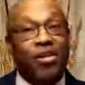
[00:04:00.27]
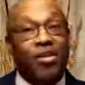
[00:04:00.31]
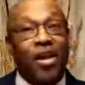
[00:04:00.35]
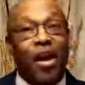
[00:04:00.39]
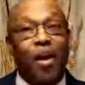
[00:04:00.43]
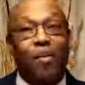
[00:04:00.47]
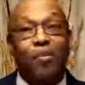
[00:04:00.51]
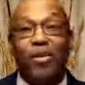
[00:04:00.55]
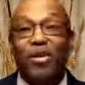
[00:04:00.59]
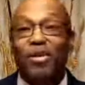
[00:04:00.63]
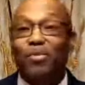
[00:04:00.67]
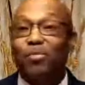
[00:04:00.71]

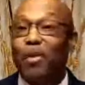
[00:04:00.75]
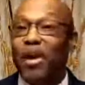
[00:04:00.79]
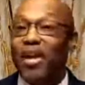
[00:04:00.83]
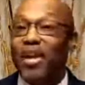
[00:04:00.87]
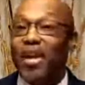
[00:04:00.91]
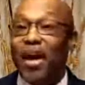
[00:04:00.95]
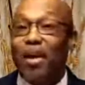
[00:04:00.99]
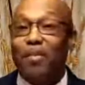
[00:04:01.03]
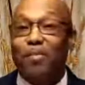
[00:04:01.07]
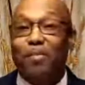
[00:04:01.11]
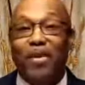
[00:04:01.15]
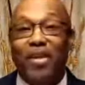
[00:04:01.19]
some, this may
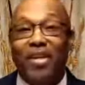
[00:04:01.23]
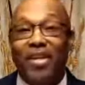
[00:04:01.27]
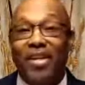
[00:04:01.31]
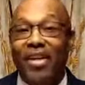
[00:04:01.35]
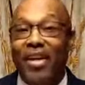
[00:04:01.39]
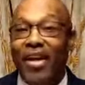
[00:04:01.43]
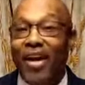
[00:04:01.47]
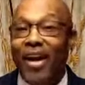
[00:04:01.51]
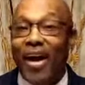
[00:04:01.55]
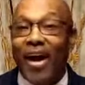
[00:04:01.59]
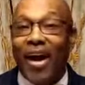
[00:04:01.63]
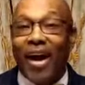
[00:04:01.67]
not
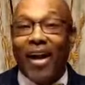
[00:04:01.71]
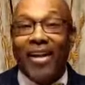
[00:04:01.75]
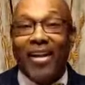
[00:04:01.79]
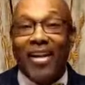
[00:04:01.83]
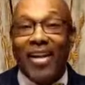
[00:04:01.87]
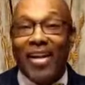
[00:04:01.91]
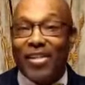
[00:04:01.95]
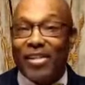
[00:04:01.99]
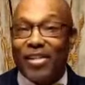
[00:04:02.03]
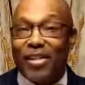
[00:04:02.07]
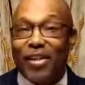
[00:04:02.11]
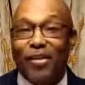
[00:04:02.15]
be a
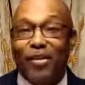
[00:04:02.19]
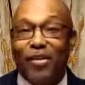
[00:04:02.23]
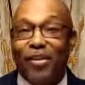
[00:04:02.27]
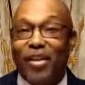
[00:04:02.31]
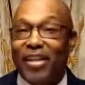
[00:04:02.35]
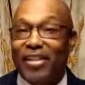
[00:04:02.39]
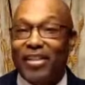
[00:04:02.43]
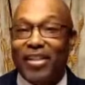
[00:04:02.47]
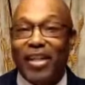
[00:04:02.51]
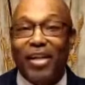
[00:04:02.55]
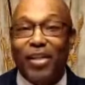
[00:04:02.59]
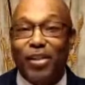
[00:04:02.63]
lesson
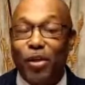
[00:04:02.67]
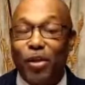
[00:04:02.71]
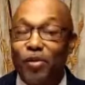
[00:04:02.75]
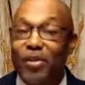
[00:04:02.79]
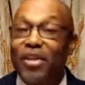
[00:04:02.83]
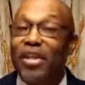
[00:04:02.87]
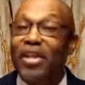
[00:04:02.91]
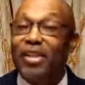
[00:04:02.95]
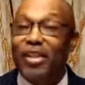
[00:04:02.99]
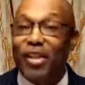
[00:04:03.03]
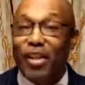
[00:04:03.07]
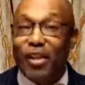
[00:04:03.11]
that
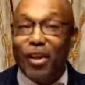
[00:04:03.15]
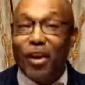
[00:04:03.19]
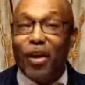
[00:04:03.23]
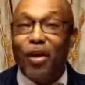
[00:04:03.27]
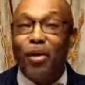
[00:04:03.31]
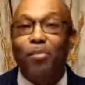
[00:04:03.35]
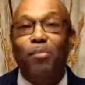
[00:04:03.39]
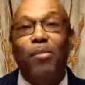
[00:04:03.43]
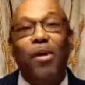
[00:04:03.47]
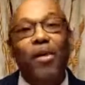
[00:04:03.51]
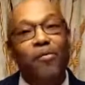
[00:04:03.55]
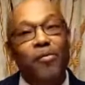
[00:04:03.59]
you need to
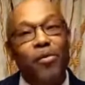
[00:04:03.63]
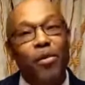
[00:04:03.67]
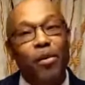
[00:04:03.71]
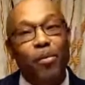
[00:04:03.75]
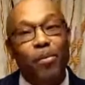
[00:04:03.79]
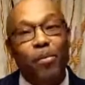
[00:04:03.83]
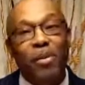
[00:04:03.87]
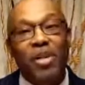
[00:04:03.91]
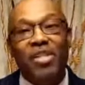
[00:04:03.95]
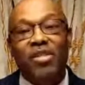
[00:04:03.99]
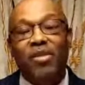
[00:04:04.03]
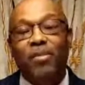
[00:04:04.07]
learn, but
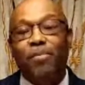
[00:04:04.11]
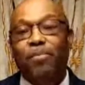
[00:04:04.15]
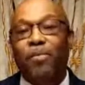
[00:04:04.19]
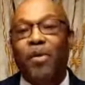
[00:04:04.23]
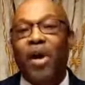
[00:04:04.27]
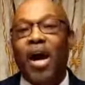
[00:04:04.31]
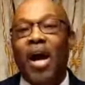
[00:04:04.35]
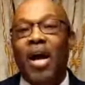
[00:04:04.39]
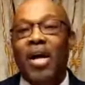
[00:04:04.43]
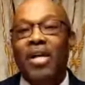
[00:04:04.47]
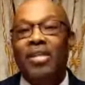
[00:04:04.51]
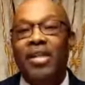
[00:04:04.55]
you'd be
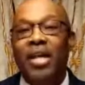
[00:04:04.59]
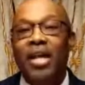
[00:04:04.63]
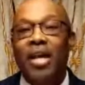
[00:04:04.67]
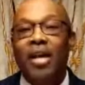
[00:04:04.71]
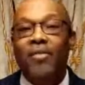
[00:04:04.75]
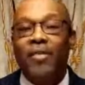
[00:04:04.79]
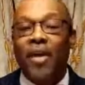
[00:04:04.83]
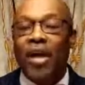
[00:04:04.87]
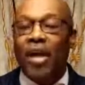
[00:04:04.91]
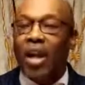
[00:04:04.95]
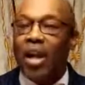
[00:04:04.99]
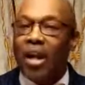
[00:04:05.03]
surprised
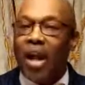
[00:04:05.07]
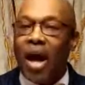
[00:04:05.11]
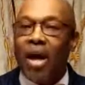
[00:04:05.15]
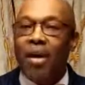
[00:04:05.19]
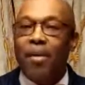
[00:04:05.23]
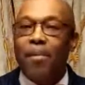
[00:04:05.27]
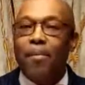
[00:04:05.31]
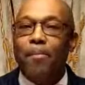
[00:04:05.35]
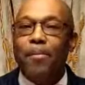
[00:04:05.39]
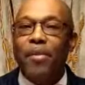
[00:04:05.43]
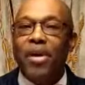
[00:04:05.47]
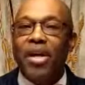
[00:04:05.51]
that a
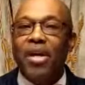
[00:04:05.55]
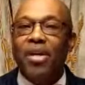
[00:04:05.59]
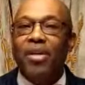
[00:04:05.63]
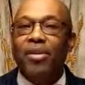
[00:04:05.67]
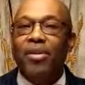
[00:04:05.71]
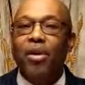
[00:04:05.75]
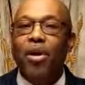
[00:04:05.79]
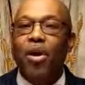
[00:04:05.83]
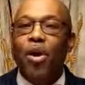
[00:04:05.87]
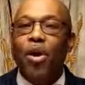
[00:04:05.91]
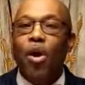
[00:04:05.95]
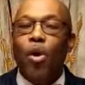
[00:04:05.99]
lot of
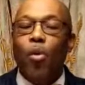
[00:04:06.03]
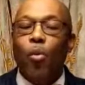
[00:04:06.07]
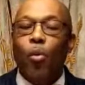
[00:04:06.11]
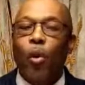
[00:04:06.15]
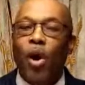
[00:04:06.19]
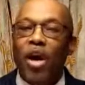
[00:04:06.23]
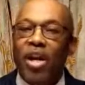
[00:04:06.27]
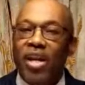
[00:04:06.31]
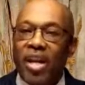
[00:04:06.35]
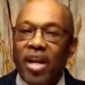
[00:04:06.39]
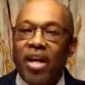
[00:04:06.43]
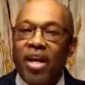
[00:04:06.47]
men,
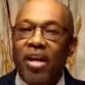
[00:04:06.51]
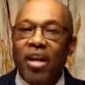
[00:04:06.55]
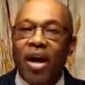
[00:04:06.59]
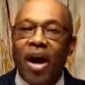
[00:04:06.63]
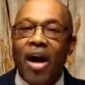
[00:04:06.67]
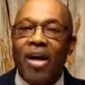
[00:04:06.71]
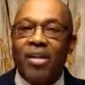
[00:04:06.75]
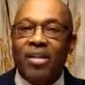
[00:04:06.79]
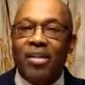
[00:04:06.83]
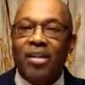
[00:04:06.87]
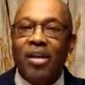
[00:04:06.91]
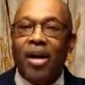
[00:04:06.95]
when they're
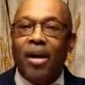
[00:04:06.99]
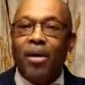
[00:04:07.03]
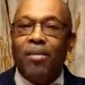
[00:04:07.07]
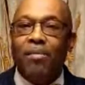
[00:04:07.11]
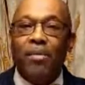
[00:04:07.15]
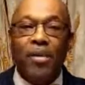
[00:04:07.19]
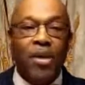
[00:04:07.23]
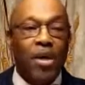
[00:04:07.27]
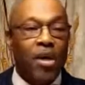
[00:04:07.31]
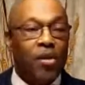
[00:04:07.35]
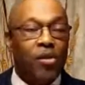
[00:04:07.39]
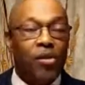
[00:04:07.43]
locked
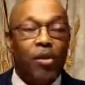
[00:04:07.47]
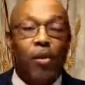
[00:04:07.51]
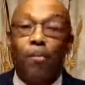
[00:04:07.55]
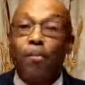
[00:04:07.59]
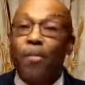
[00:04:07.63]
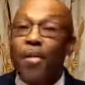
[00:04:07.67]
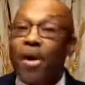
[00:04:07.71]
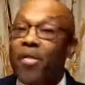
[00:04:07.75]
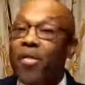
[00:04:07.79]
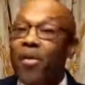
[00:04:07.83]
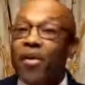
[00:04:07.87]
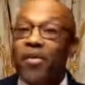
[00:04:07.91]
up, the
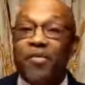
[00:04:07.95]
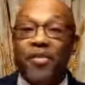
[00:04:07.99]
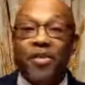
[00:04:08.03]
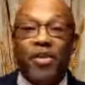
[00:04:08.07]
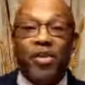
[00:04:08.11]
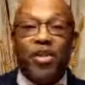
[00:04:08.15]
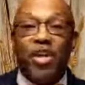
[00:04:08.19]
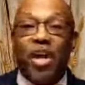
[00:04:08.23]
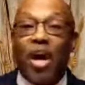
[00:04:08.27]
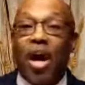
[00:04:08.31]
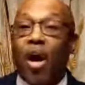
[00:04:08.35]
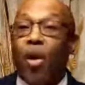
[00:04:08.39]
mother of
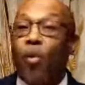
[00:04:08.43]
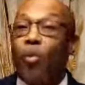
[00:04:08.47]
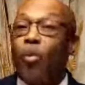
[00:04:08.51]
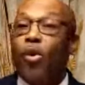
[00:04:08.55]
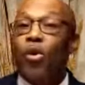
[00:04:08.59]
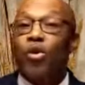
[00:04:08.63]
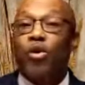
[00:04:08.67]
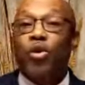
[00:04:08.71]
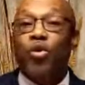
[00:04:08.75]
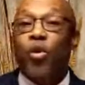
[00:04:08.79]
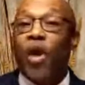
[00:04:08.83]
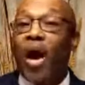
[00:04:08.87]
the child
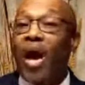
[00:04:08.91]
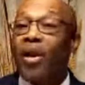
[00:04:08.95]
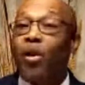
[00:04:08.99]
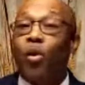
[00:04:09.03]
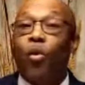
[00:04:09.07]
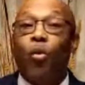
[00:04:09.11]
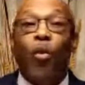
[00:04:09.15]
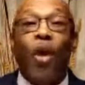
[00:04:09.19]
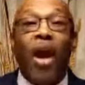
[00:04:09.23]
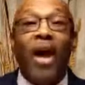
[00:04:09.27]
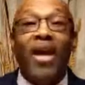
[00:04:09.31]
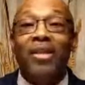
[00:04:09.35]
will try
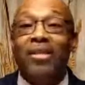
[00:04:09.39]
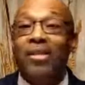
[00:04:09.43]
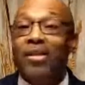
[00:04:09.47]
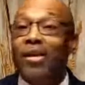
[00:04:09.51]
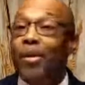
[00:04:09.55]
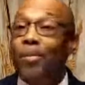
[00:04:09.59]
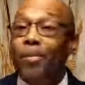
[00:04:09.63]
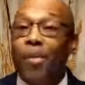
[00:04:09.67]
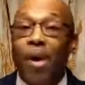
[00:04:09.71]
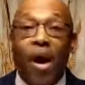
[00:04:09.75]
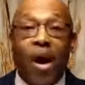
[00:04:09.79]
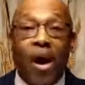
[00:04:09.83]
to write
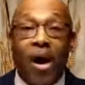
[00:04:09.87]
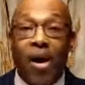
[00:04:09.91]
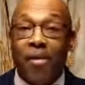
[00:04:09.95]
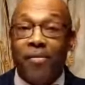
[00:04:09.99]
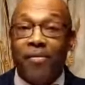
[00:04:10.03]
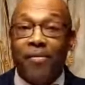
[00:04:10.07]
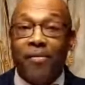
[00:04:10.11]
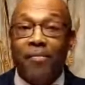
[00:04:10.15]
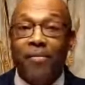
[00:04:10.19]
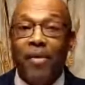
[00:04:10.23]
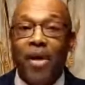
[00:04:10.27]
them off.